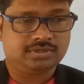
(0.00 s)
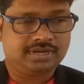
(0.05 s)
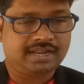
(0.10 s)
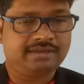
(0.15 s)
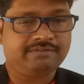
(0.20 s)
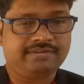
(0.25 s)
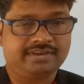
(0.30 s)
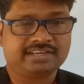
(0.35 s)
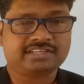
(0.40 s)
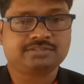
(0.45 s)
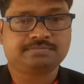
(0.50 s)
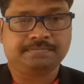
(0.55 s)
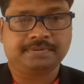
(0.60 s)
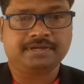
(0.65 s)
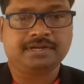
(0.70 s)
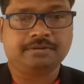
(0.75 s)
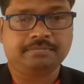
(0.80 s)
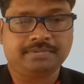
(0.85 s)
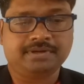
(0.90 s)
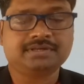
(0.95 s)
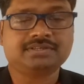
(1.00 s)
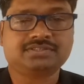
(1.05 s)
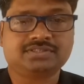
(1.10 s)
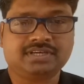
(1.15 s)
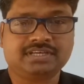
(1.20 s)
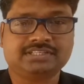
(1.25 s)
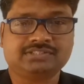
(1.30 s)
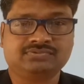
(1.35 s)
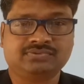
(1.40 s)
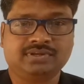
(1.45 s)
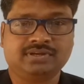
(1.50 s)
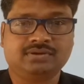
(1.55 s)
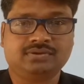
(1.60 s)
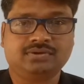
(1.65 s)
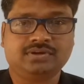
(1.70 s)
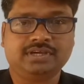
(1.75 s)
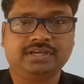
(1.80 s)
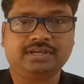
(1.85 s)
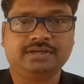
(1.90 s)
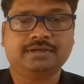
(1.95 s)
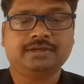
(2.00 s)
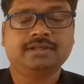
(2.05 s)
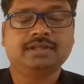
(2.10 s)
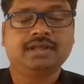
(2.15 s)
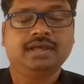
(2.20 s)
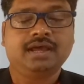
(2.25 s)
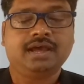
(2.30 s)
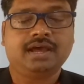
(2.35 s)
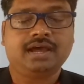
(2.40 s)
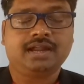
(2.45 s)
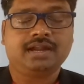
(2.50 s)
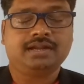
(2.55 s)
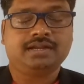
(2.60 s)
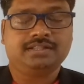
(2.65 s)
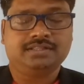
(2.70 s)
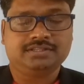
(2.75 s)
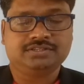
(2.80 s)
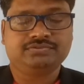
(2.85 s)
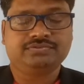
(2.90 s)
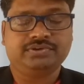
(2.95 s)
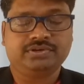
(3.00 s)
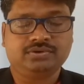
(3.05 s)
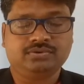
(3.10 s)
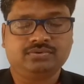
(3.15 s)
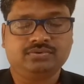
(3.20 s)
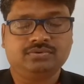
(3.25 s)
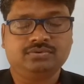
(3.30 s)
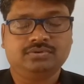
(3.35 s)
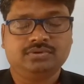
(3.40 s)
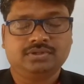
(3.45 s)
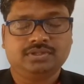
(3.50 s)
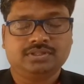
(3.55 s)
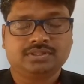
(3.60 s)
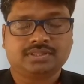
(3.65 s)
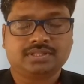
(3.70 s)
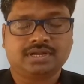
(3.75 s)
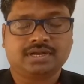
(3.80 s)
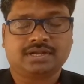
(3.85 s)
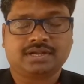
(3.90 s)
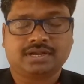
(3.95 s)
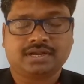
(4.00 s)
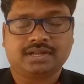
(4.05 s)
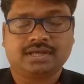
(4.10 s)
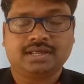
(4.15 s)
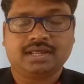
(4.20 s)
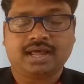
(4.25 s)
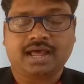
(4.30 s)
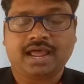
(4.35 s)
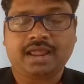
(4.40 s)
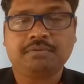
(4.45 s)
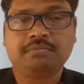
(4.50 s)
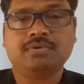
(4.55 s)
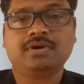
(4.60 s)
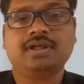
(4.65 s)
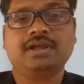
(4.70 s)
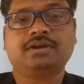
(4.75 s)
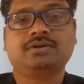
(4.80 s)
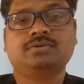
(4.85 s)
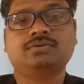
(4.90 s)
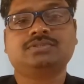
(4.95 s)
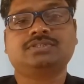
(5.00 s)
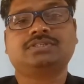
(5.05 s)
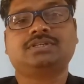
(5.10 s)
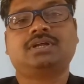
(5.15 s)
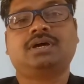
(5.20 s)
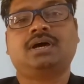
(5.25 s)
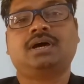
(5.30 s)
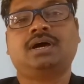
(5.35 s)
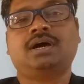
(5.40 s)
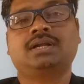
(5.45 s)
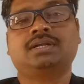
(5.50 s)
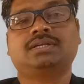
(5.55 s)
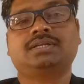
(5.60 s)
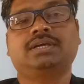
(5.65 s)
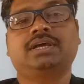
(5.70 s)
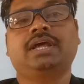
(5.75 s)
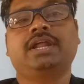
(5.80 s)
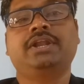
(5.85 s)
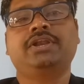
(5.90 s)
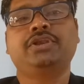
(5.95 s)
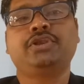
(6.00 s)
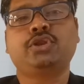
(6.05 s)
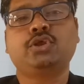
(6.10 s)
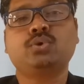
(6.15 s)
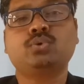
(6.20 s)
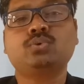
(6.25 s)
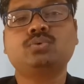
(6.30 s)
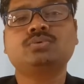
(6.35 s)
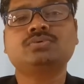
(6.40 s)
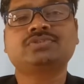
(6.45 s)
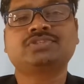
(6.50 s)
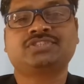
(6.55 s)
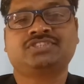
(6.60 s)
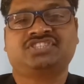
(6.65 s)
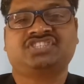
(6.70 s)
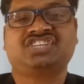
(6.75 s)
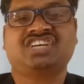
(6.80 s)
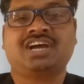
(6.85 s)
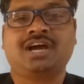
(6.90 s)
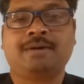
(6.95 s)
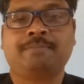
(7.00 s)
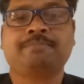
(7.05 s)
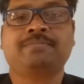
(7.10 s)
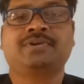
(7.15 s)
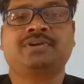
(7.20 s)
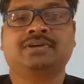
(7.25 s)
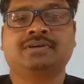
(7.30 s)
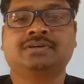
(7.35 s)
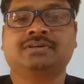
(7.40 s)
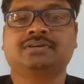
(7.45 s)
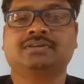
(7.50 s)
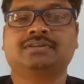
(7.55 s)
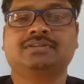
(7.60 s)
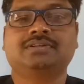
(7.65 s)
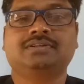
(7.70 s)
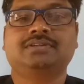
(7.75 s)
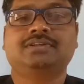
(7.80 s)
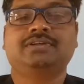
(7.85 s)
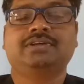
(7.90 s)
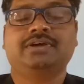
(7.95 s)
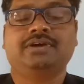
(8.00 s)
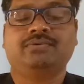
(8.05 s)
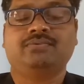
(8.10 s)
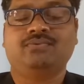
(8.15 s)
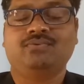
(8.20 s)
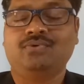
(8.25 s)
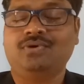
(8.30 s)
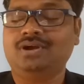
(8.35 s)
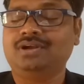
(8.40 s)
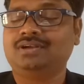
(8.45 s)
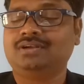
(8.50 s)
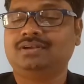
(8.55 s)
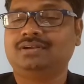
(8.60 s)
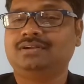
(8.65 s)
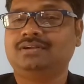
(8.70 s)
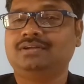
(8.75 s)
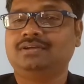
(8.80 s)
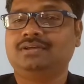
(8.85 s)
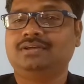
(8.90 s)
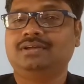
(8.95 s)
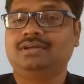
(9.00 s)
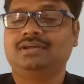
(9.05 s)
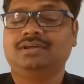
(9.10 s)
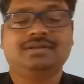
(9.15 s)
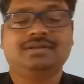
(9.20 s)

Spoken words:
live experiments as well, okay. And in this video, that I would like to start a new chapter. What?